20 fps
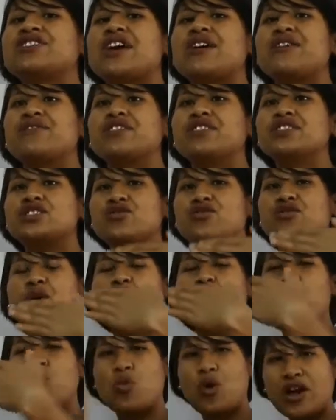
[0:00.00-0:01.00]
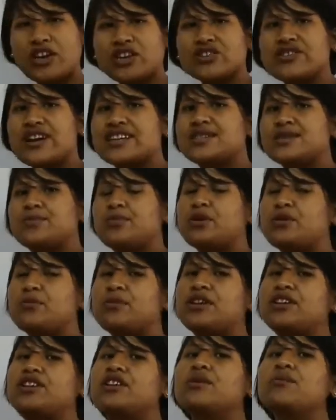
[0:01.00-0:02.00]
travels from one transparent
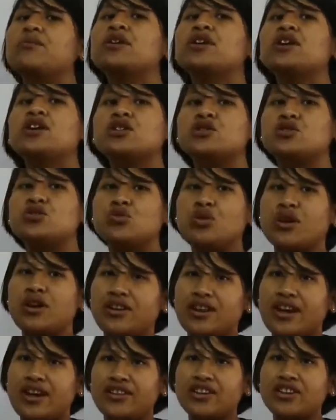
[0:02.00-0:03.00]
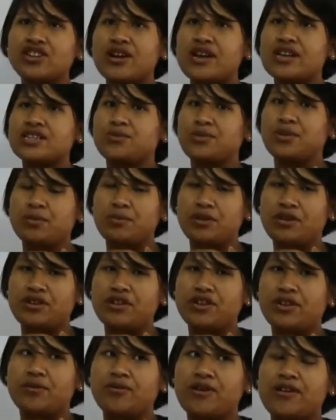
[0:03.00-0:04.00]
medium to another transparent
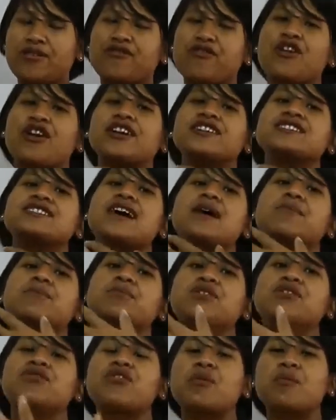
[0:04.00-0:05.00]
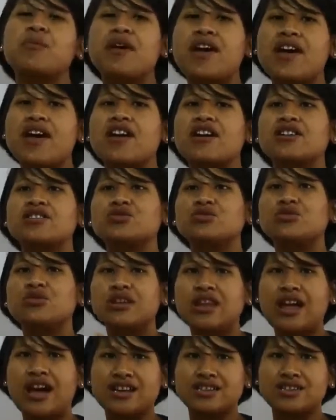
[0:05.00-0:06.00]
medium, like for example from air to
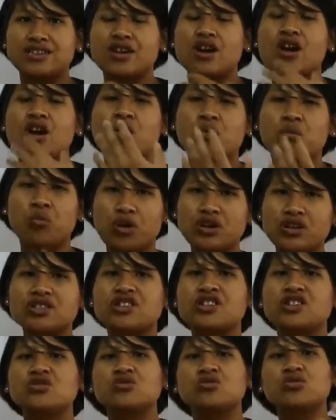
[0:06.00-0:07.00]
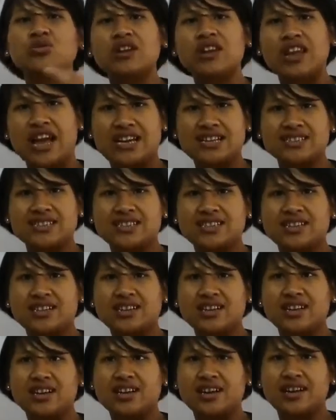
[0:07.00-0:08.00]
glass, water to glass.
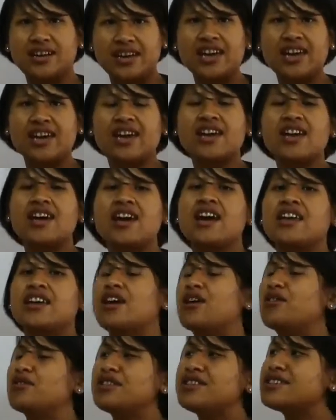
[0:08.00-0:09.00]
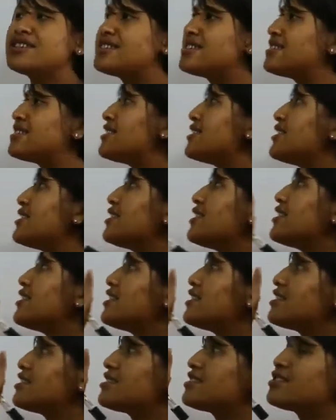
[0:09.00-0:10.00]
Okay, now this
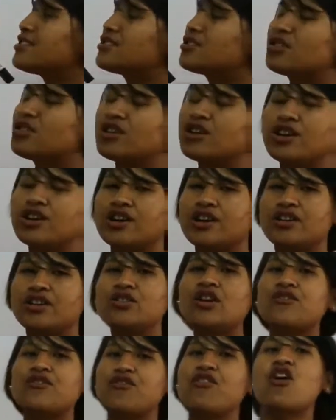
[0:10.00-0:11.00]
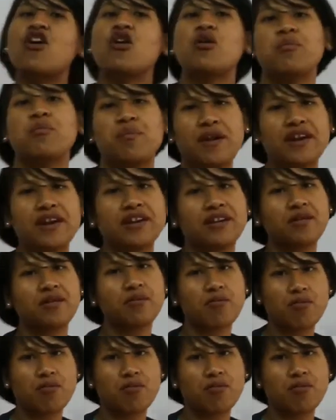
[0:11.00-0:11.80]
is not for opaque